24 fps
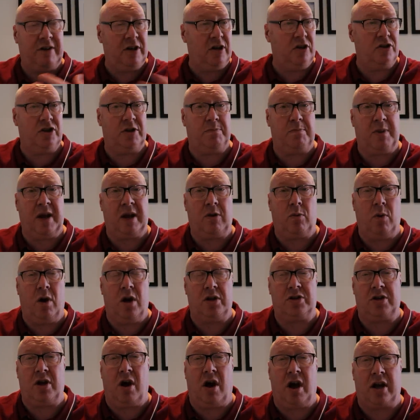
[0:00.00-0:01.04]
he uses big
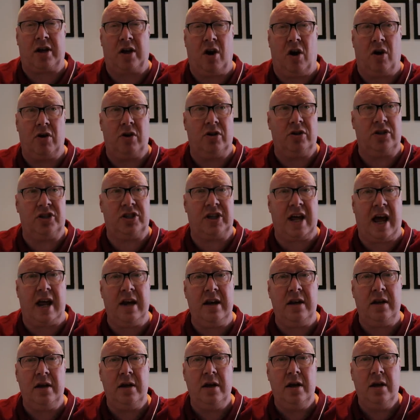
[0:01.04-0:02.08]
words that I can't
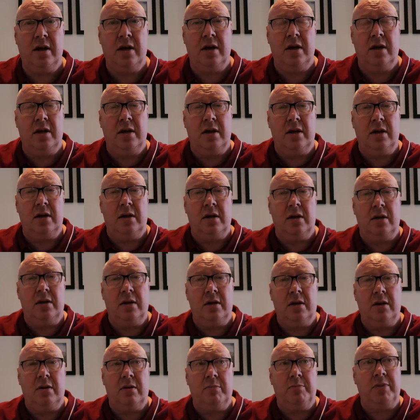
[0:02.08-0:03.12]
understand.
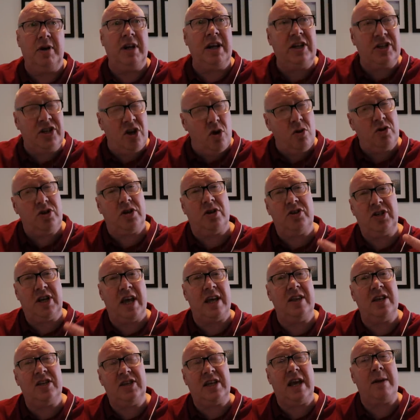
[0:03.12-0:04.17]
But he's also
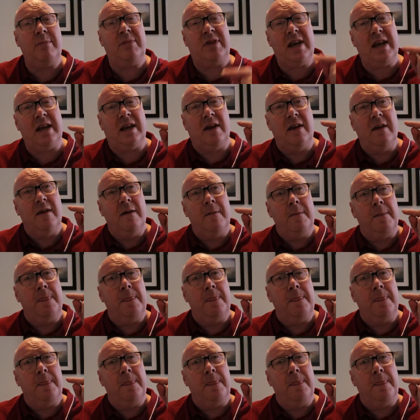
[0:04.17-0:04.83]
saying the same thing.